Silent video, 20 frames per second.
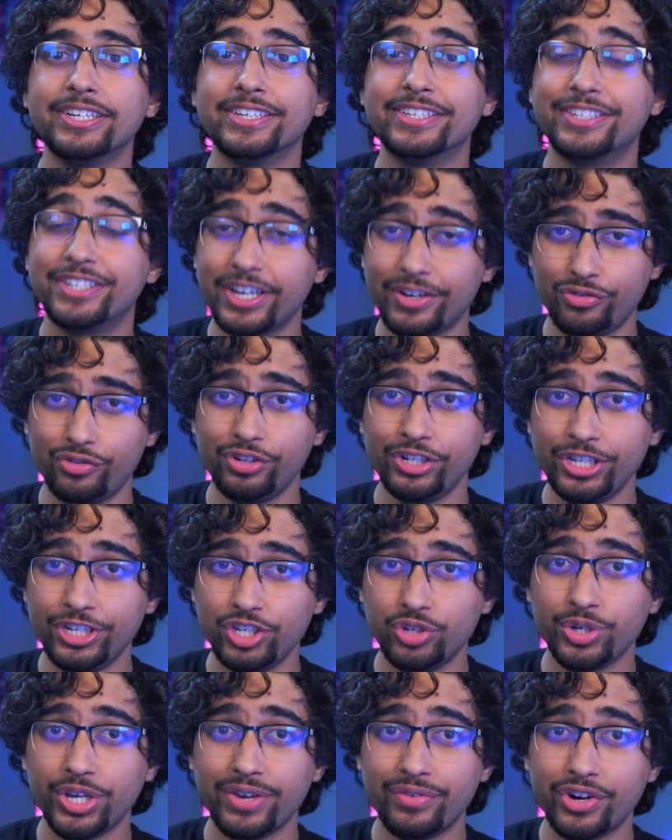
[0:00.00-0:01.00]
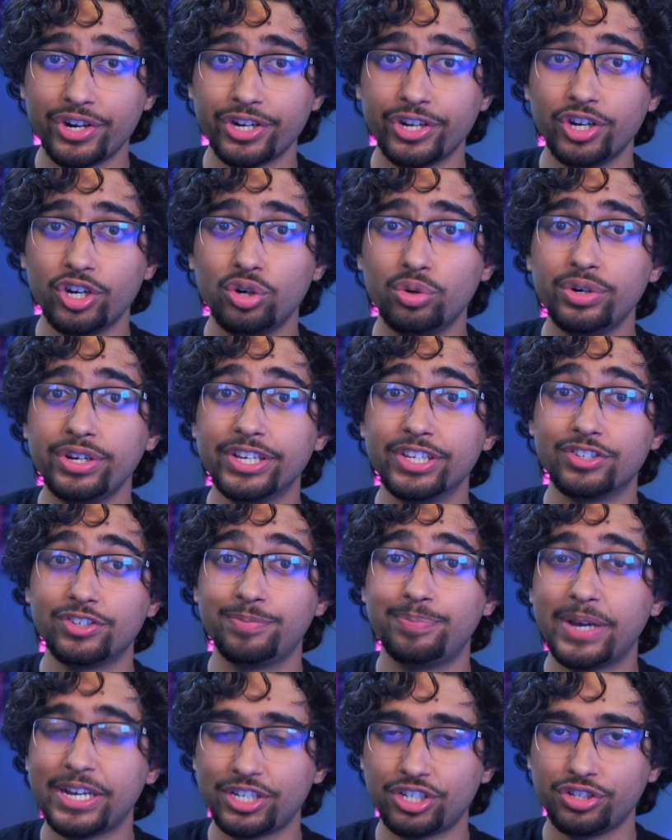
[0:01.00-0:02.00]
Definitely do give it a go,
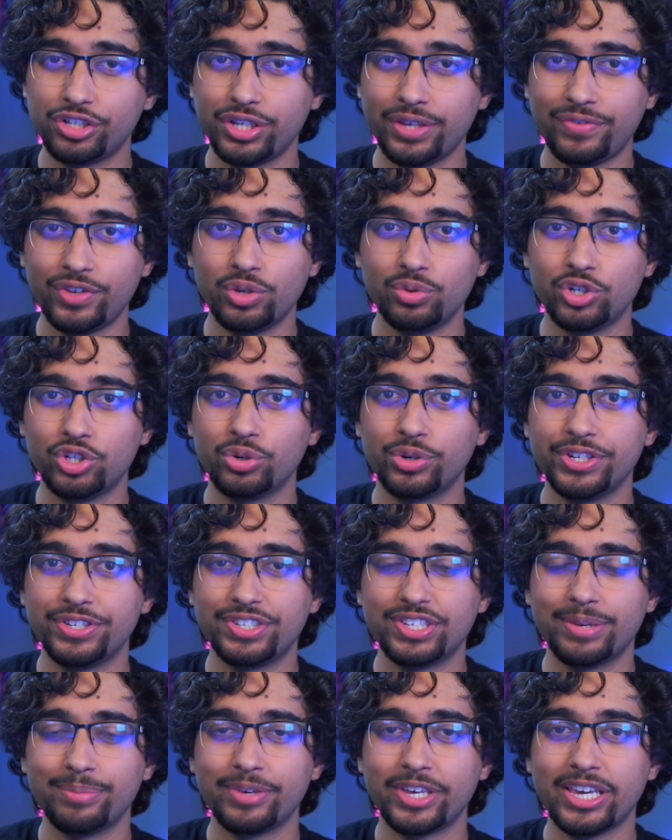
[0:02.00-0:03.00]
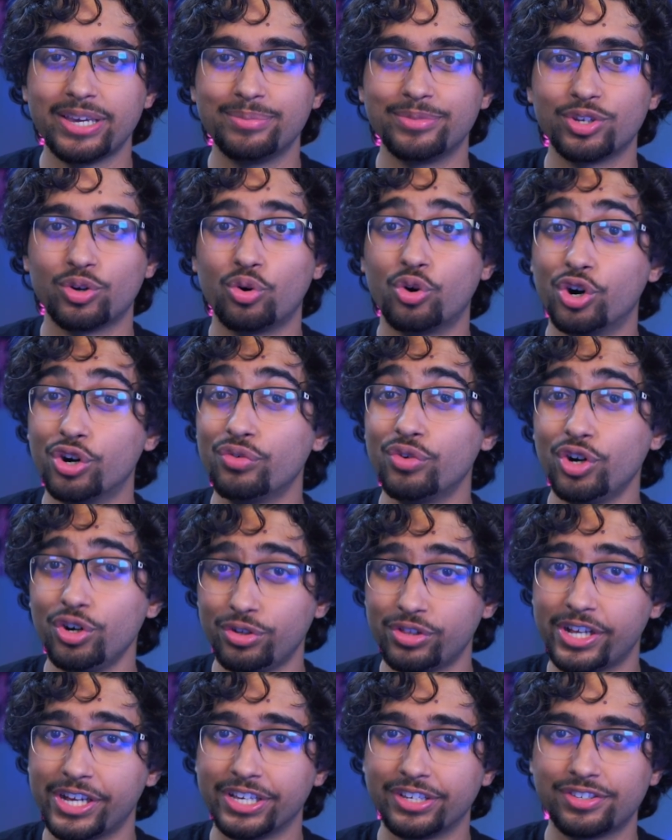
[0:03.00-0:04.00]
especially if you enjoy sim games or
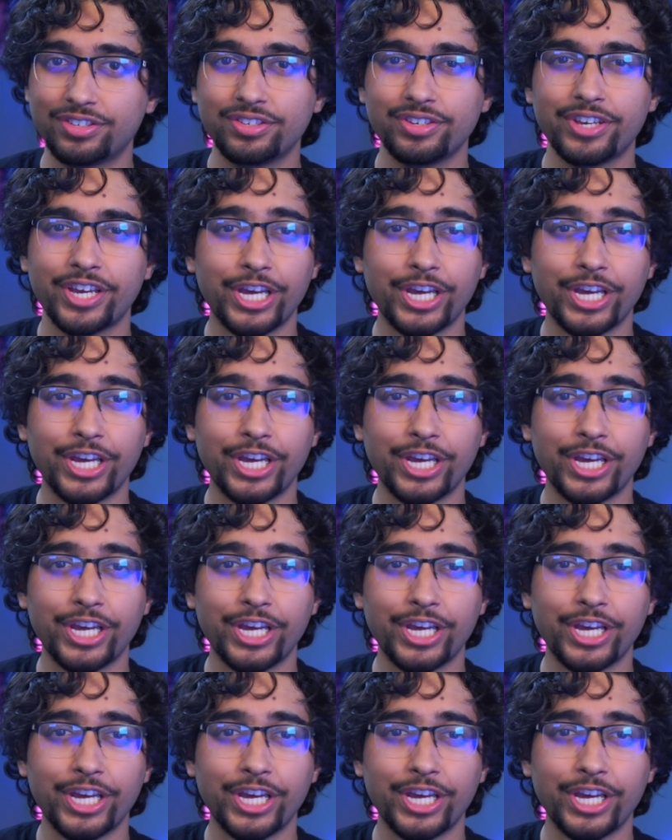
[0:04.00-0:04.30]
roguelikes.